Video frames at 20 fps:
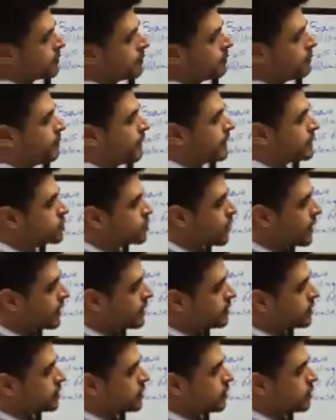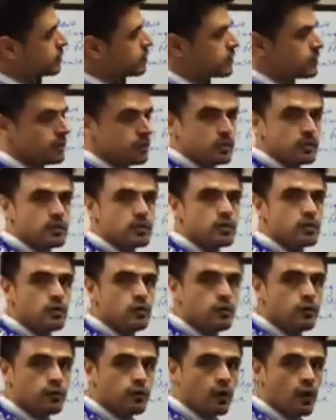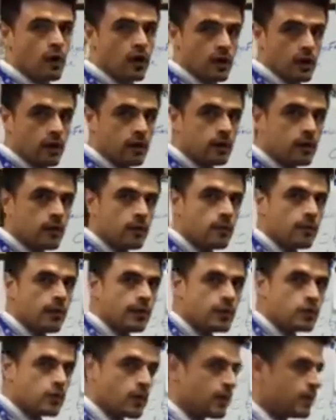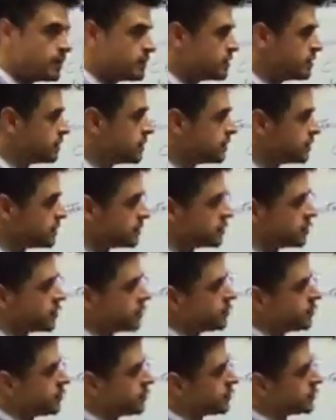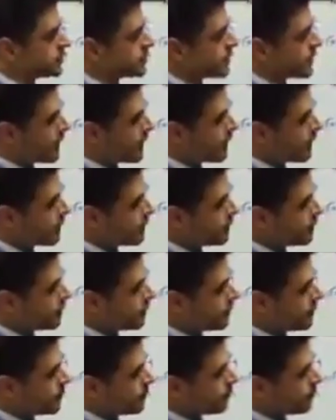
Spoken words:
by trying to go too far, by trying to do the entire